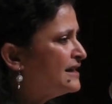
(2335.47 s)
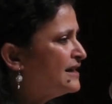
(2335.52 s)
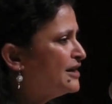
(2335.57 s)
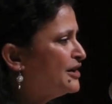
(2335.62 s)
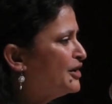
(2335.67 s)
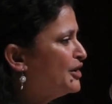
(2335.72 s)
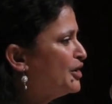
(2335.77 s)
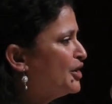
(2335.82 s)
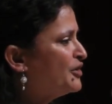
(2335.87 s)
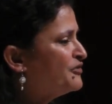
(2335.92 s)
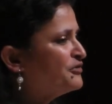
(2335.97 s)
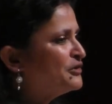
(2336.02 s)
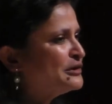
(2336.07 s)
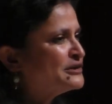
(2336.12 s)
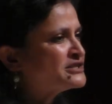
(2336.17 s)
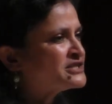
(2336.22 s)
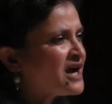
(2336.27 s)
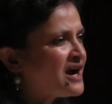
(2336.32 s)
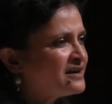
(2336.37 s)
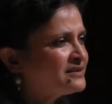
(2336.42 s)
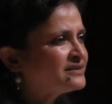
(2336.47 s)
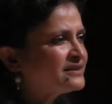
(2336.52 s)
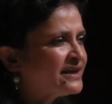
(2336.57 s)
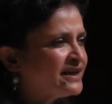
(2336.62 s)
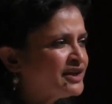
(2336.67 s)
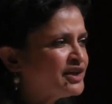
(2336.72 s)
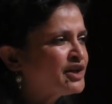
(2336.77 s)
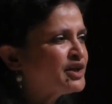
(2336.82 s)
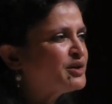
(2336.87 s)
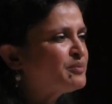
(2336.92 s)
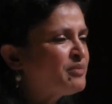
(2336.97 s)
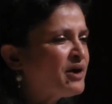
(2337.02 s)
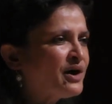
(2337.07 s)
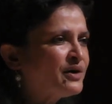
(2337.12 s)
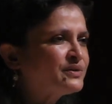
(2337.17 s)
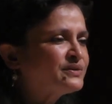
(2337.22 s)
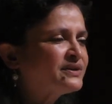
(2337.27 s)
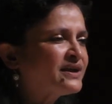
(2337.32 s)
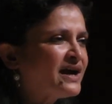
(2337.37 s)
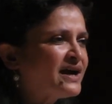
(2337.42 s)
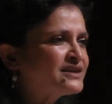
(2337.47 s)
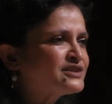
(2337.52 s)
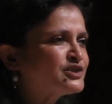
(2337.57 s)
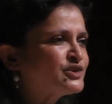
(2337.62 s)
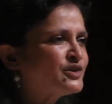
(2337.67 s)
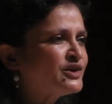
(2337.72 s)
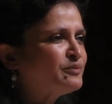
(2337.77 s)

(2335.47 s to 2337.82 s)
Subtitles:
You know, if you start thinking about that, you know,